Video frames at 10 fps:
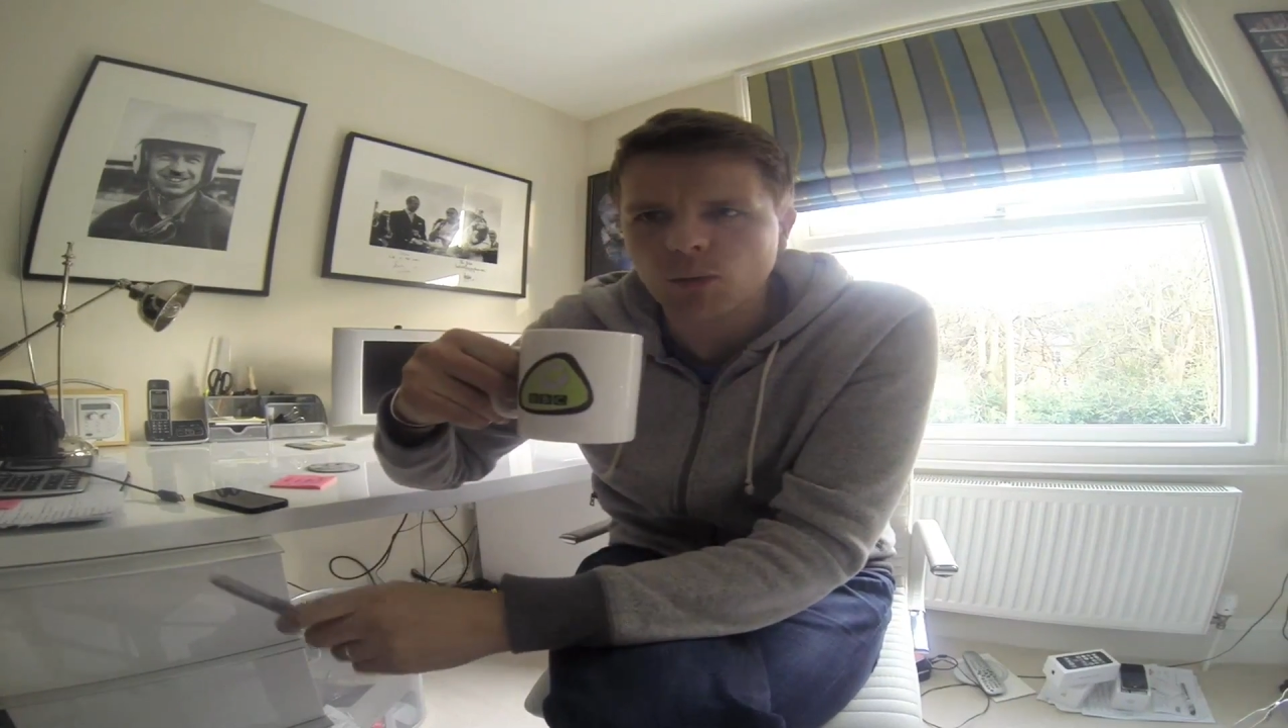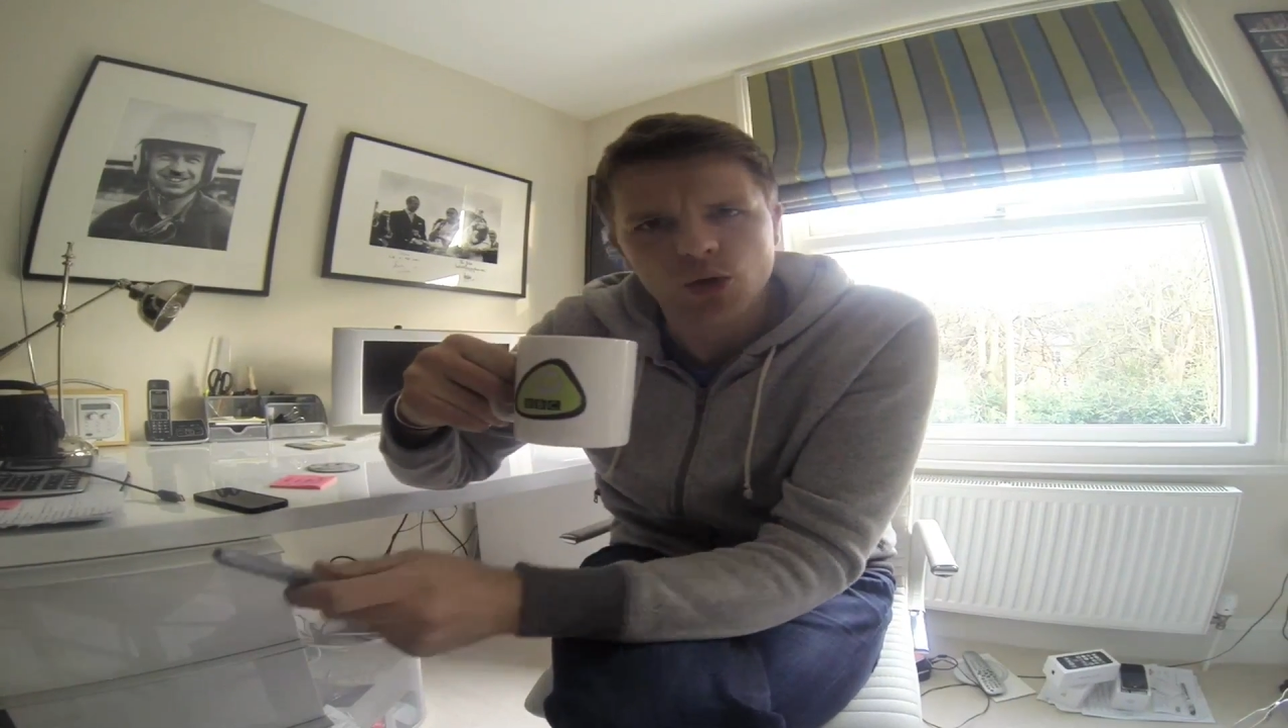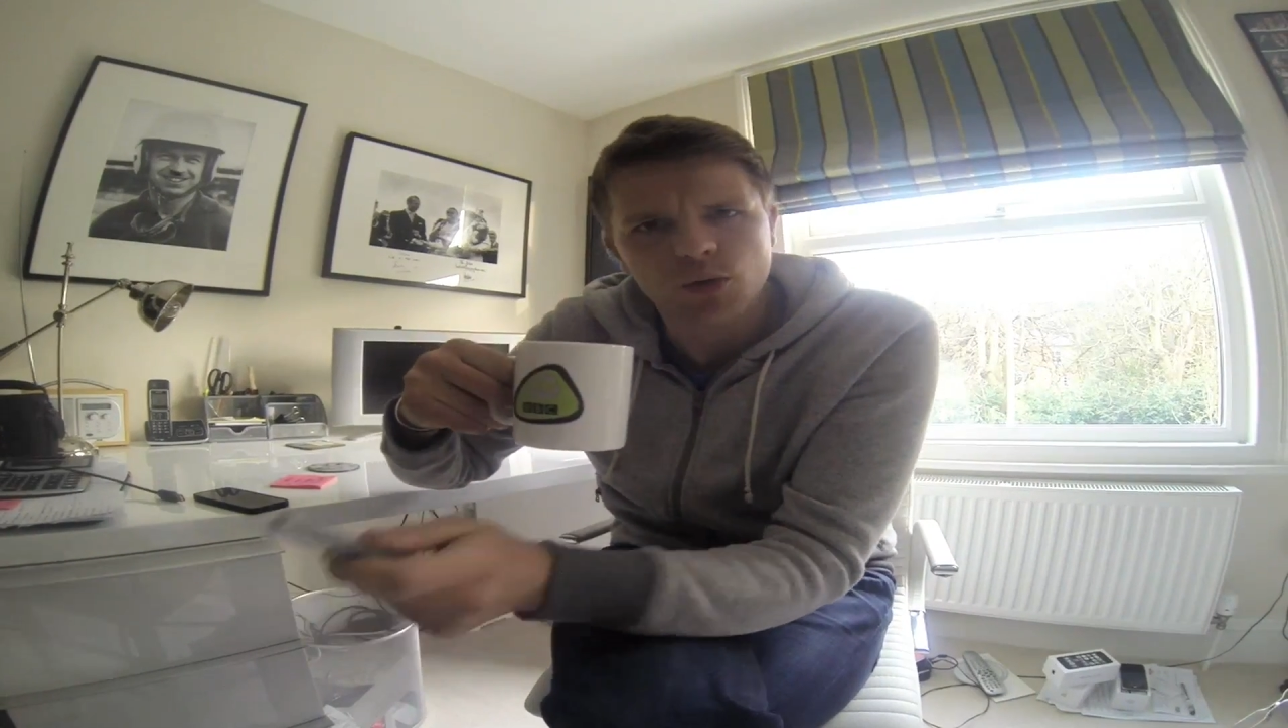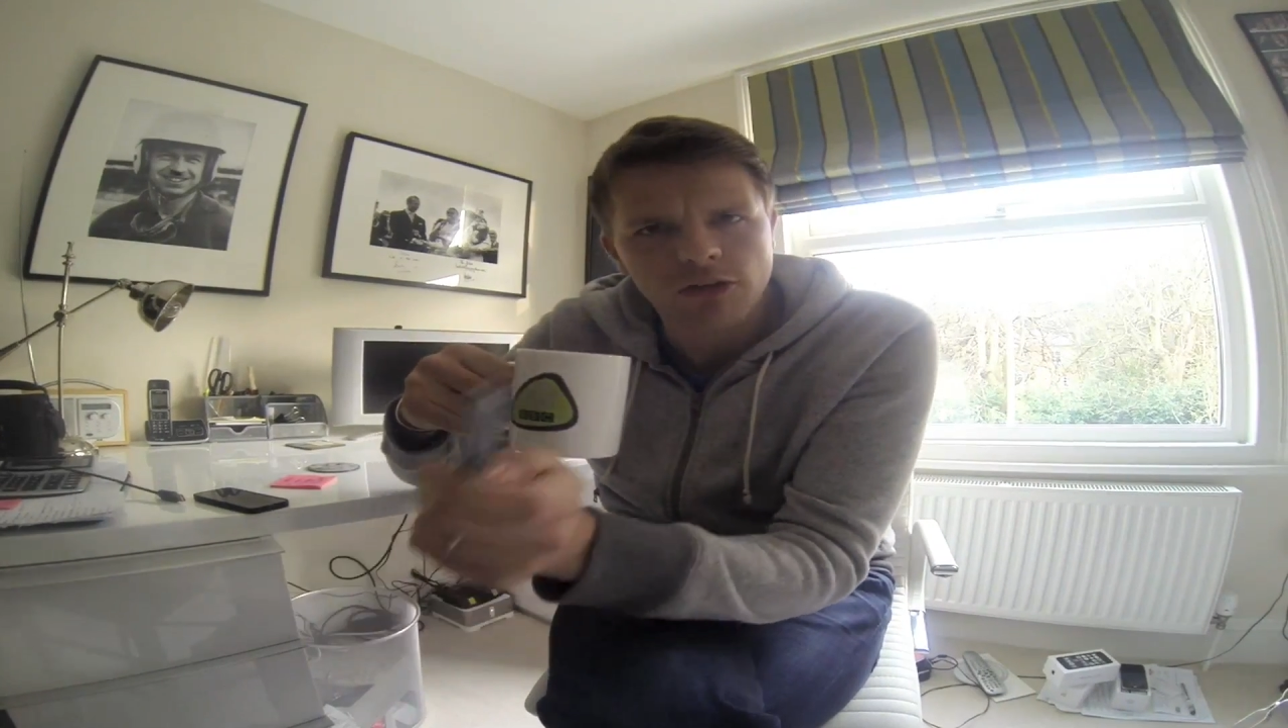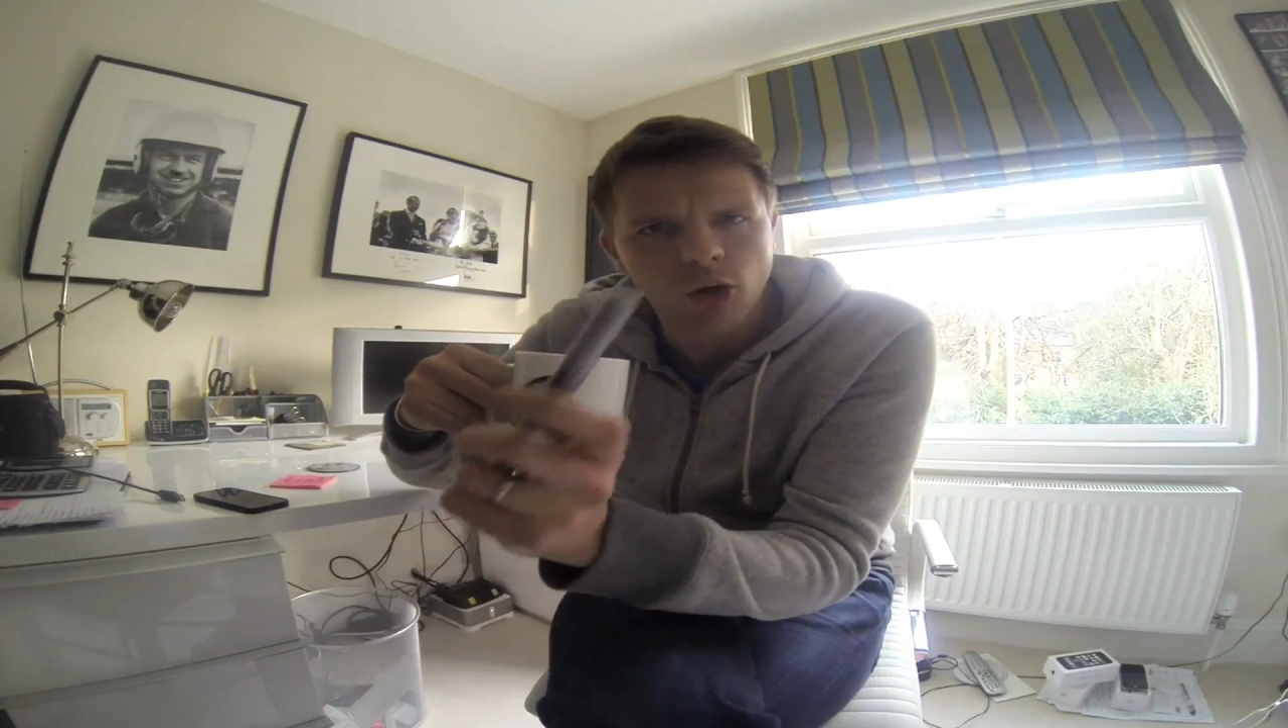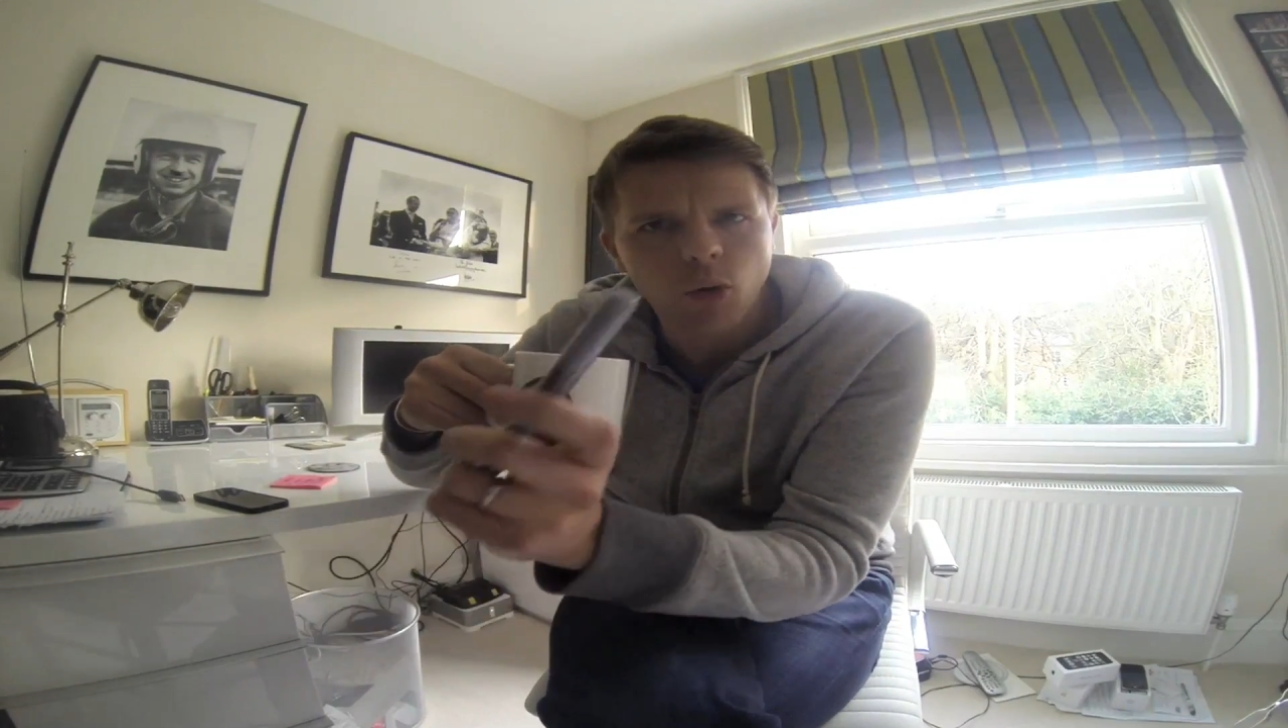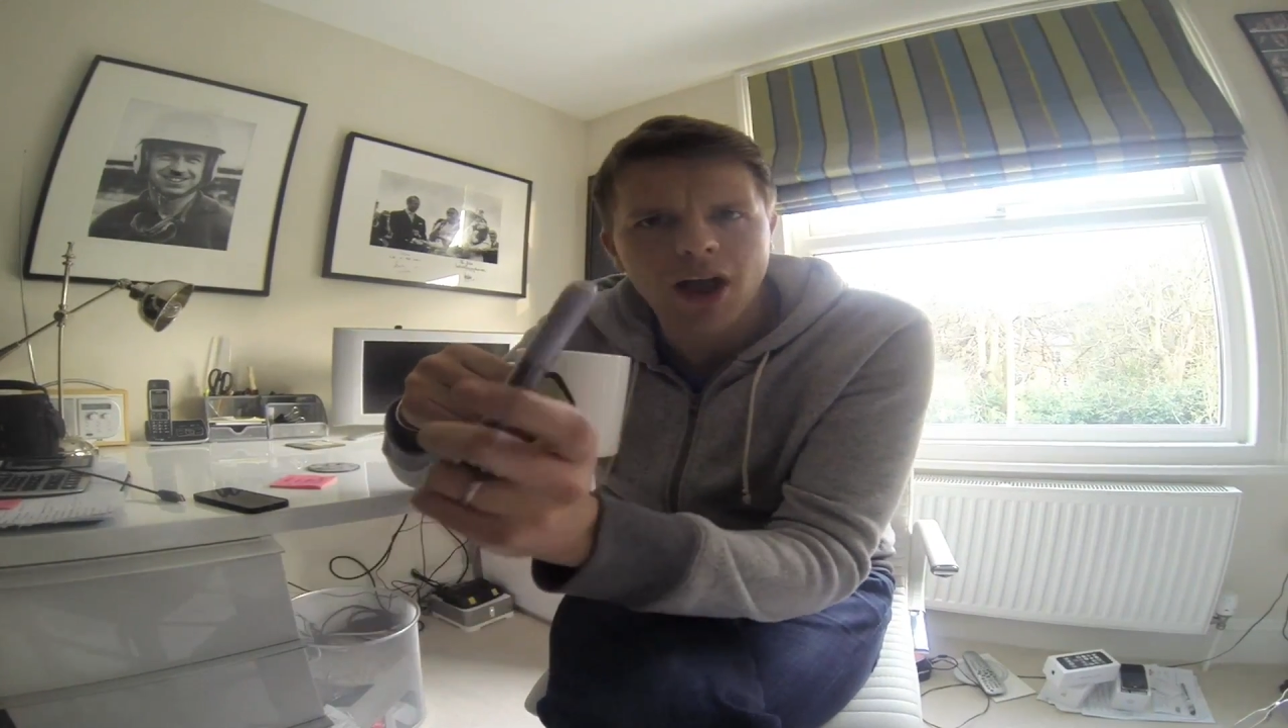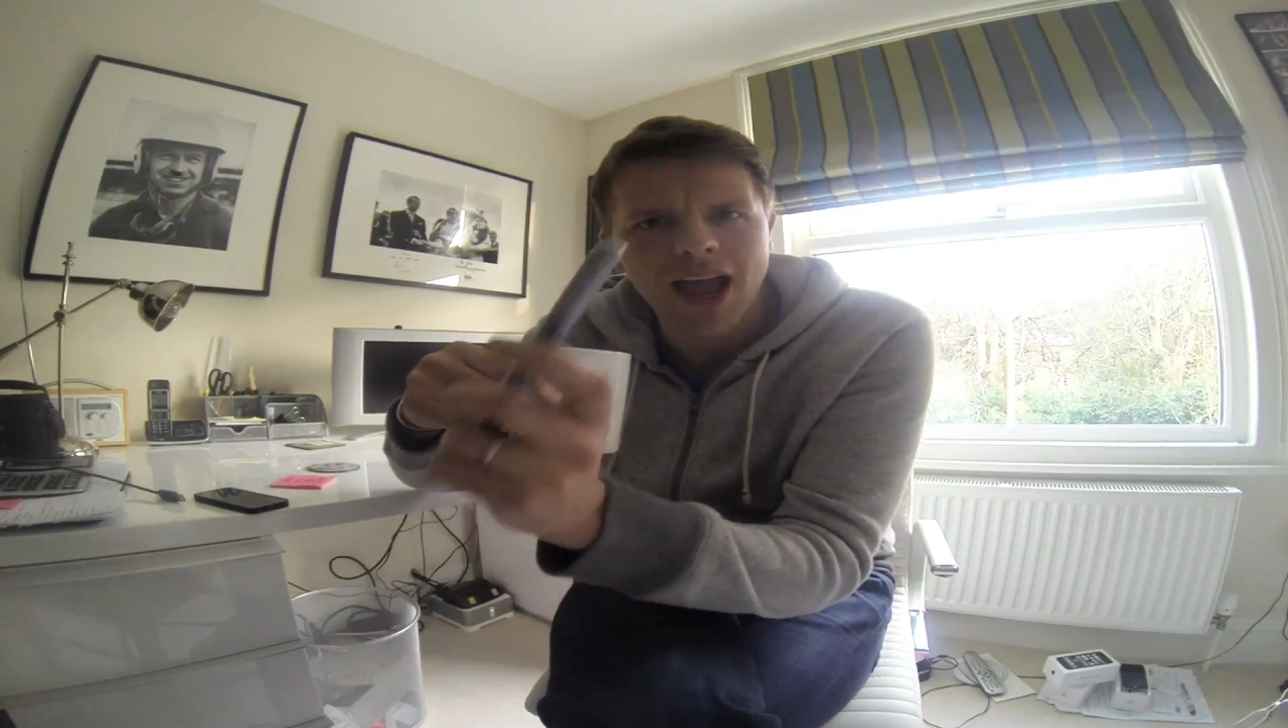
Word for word: which would require